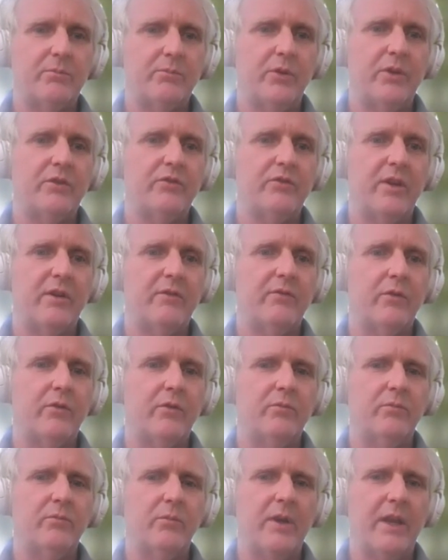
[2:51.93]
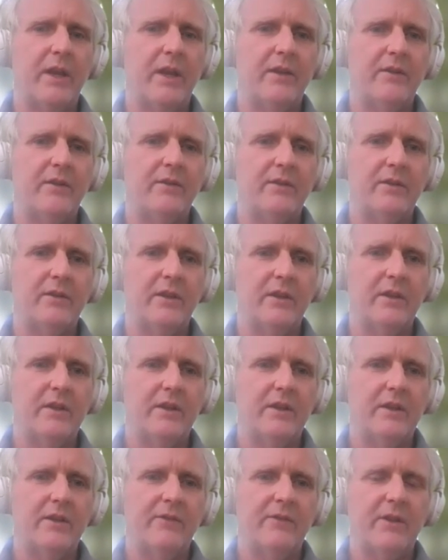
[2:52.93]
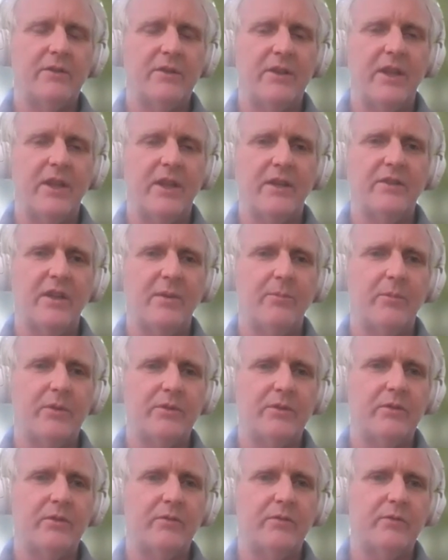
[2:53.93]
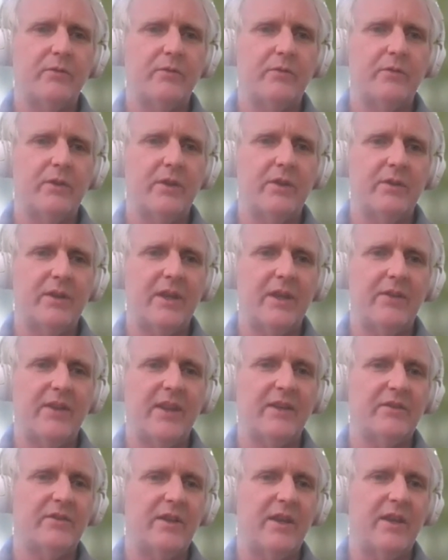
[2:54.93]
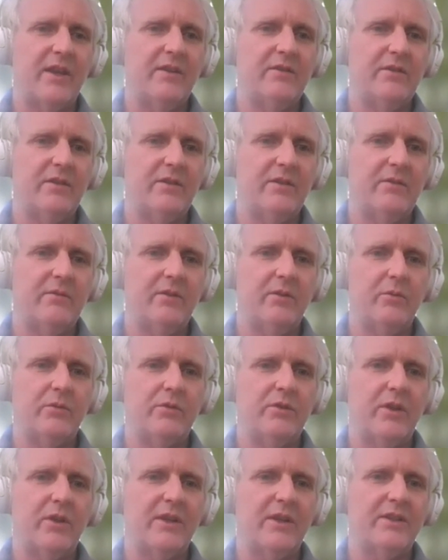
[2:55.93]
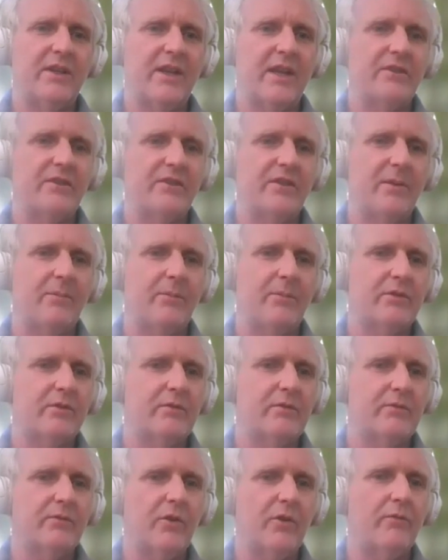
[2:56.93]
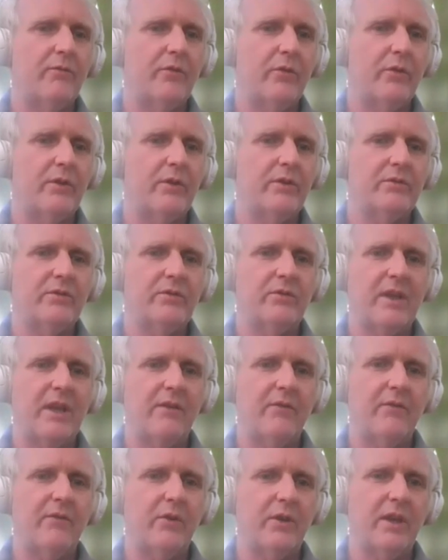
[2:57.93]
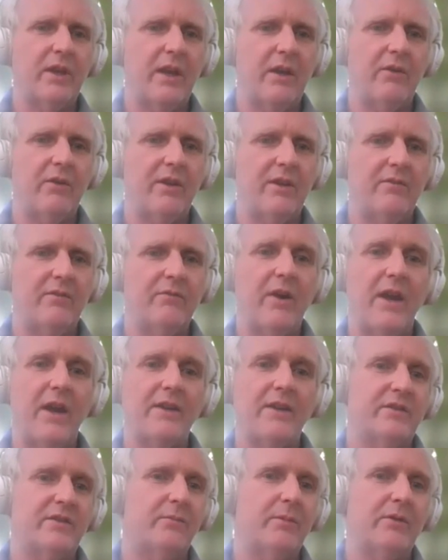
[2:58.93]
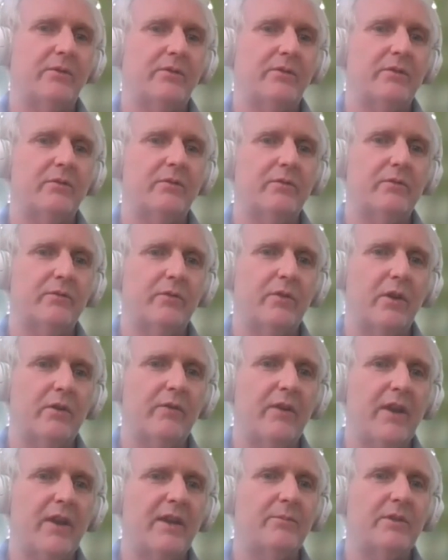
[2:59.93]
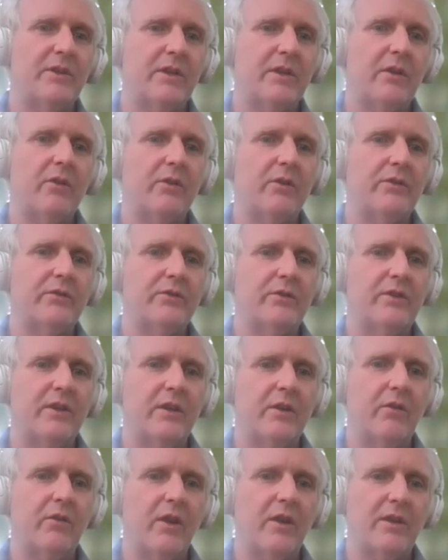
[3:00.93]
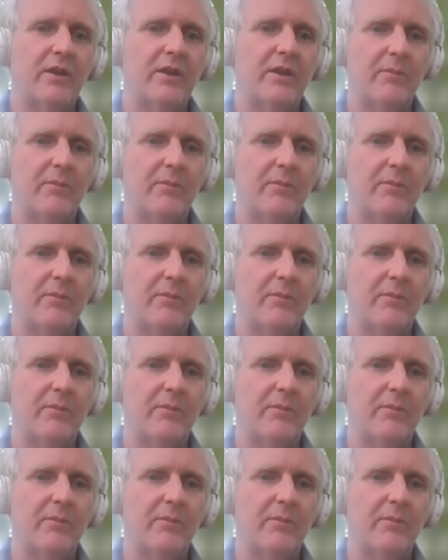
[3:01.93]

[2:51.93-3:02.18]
pretty dreadful. And there's large numbers of, at that stage, and there was large numbers of convoys carrying vast amounts of aid material into Tigray